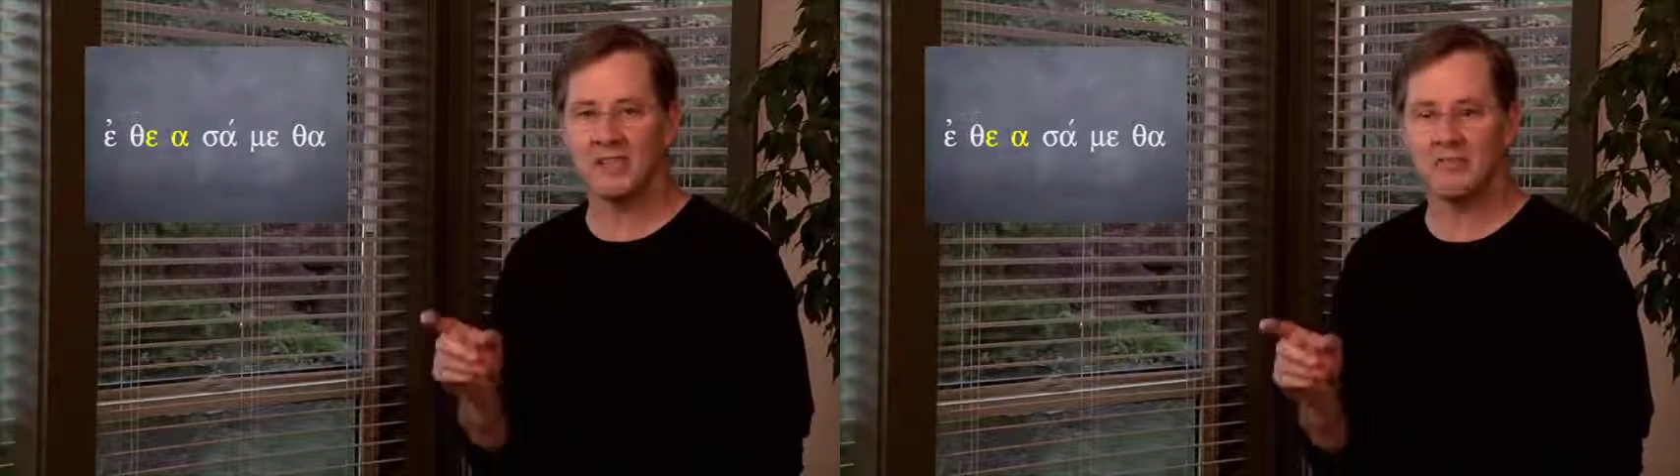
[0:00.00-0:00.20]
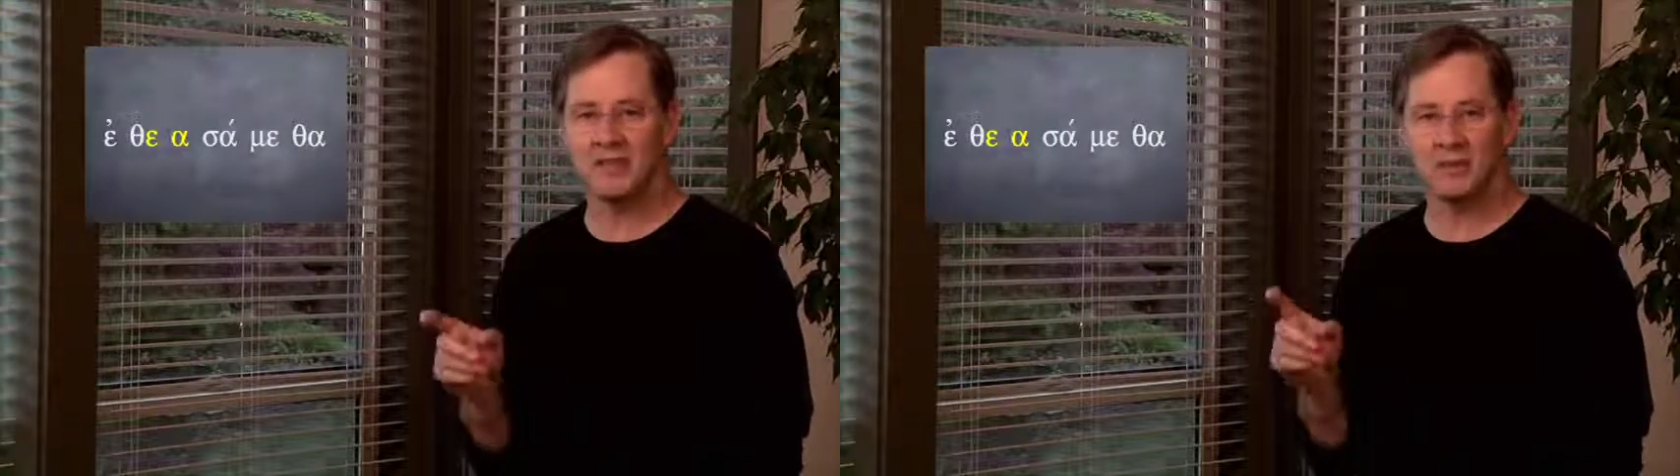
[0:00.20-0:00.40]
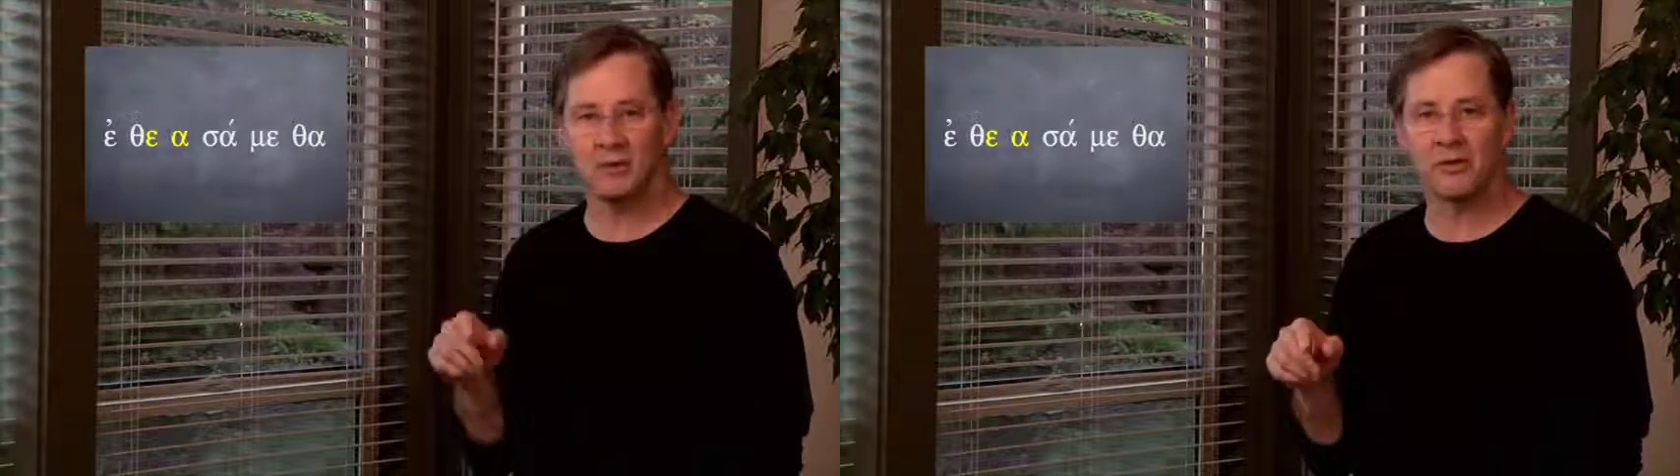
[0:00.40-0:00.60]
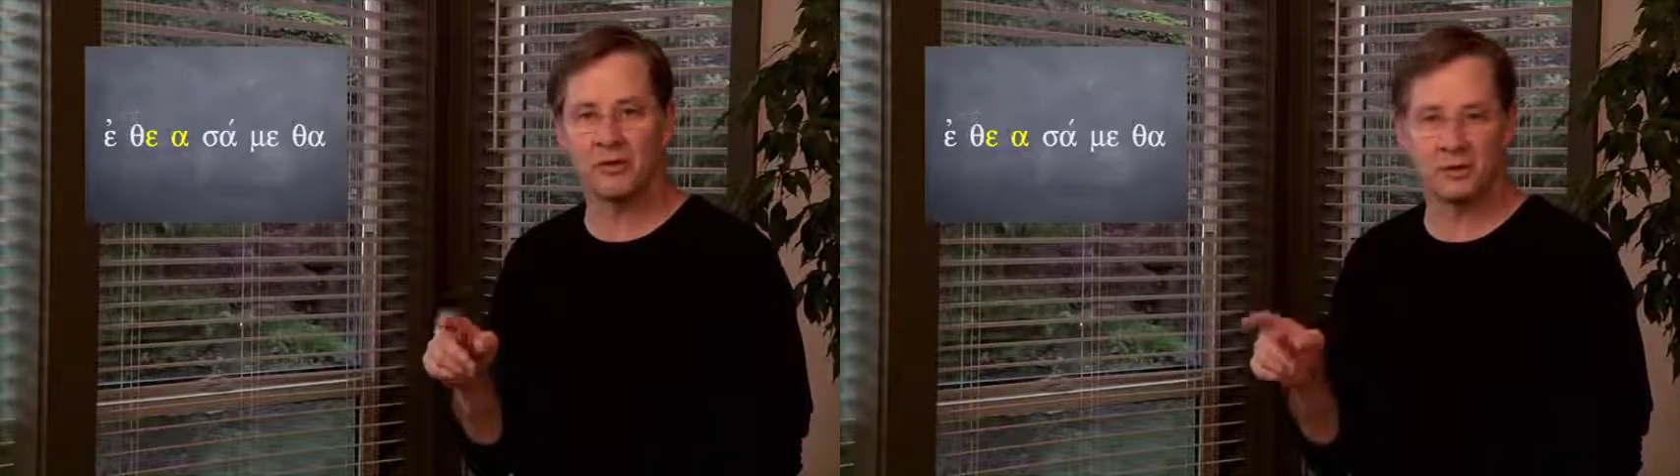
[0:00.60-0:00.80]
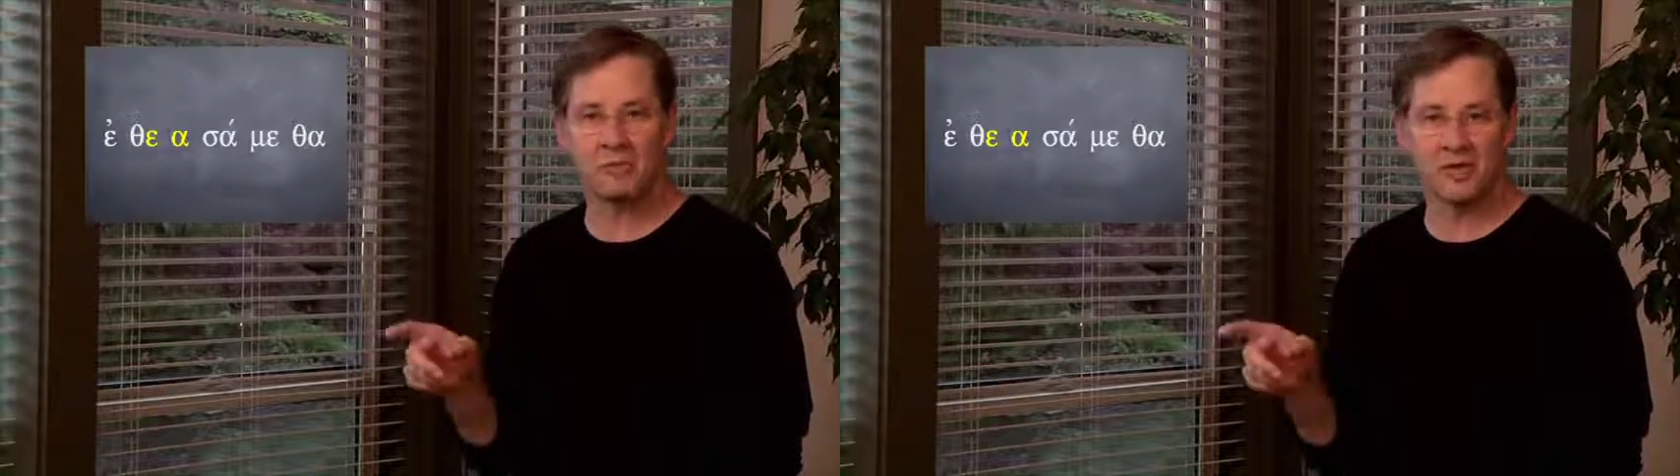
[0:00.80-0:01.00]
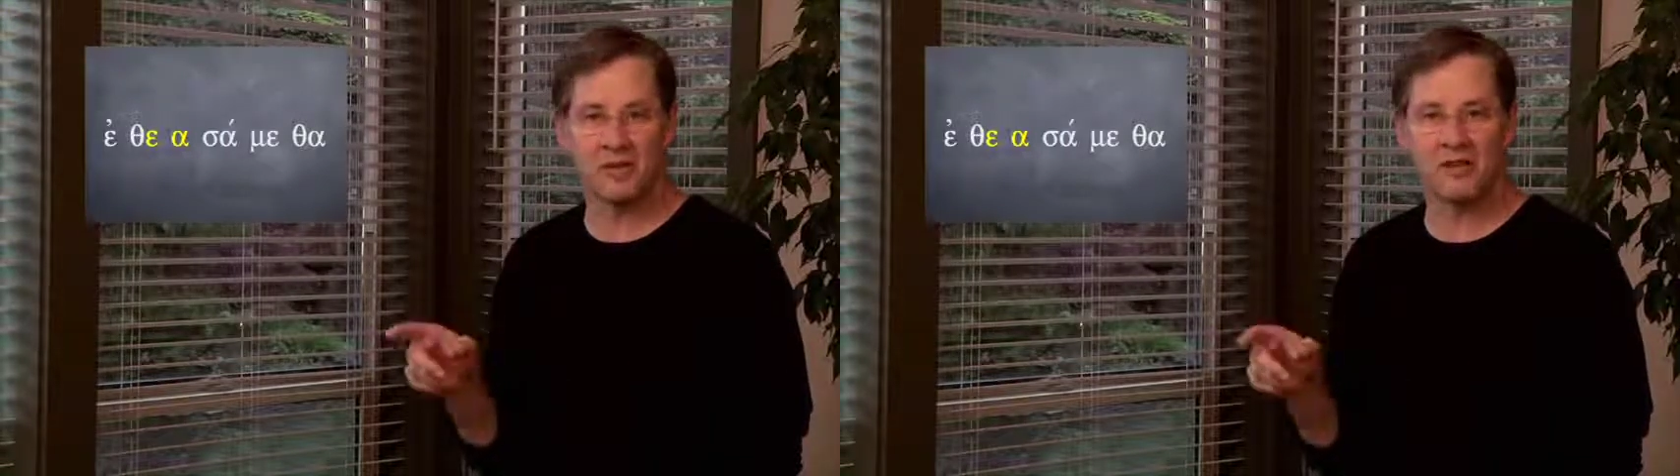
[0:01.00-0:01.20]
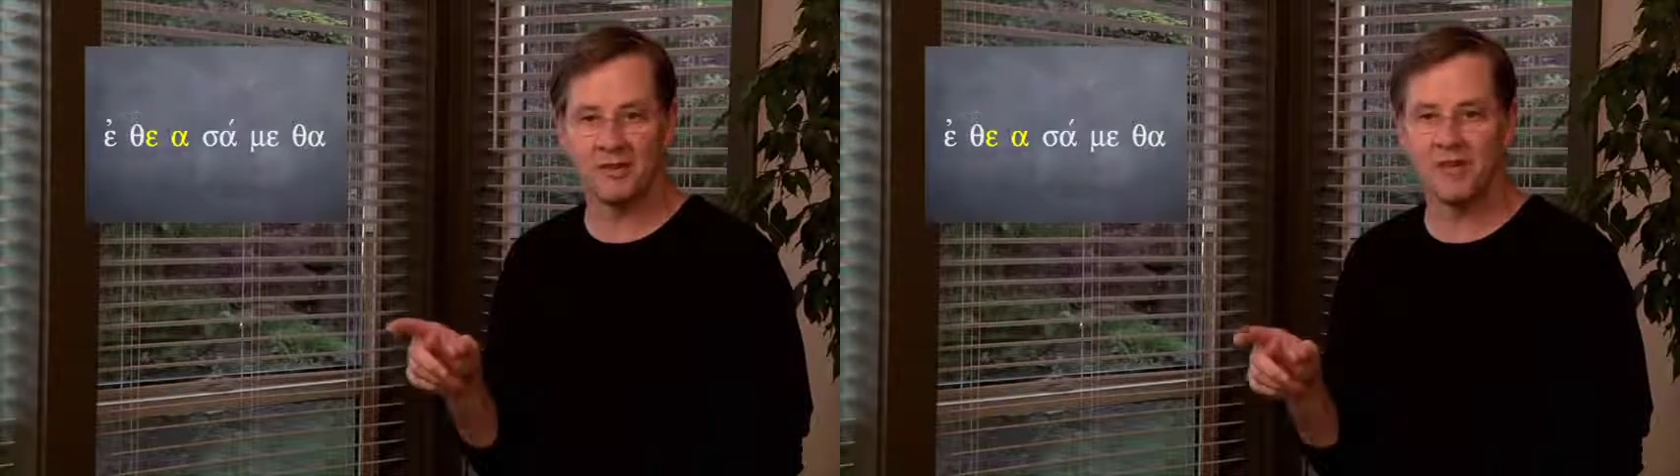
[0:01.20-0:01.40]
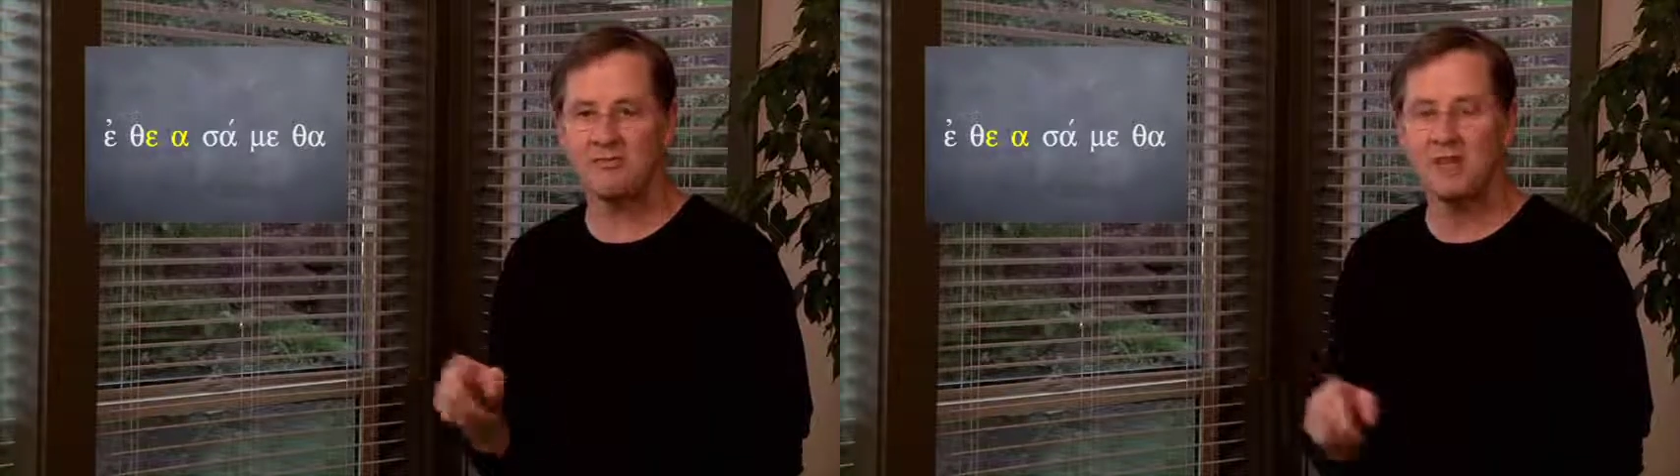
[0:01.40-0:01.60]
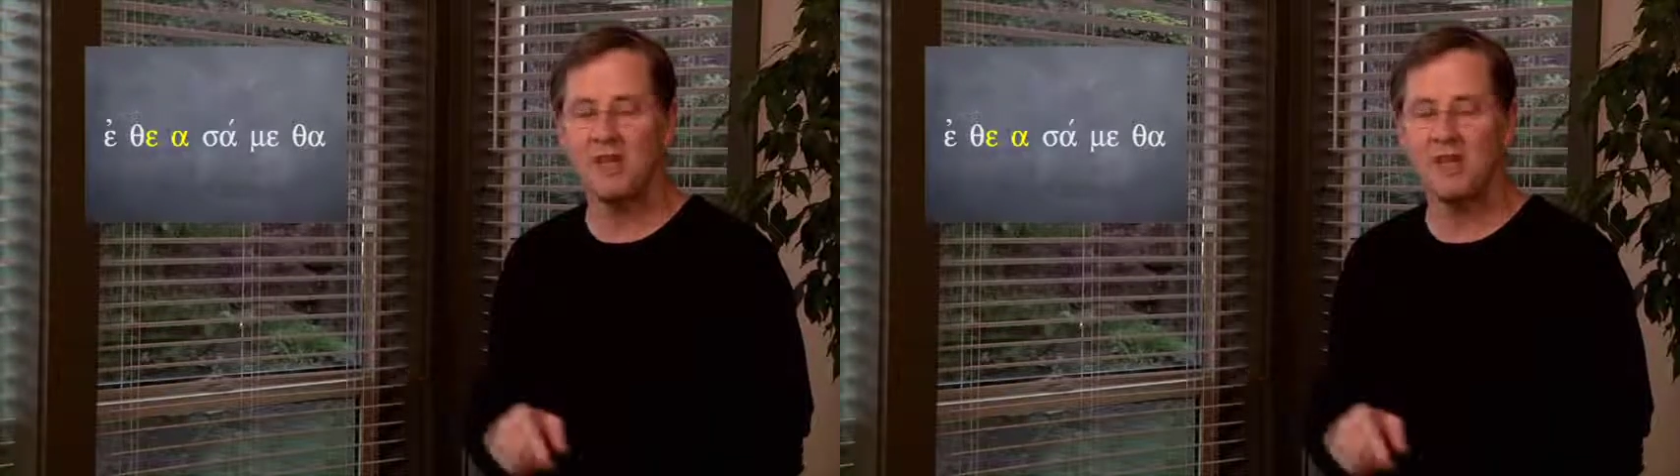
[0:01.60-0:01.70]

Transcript: to be iota or upsilon, right?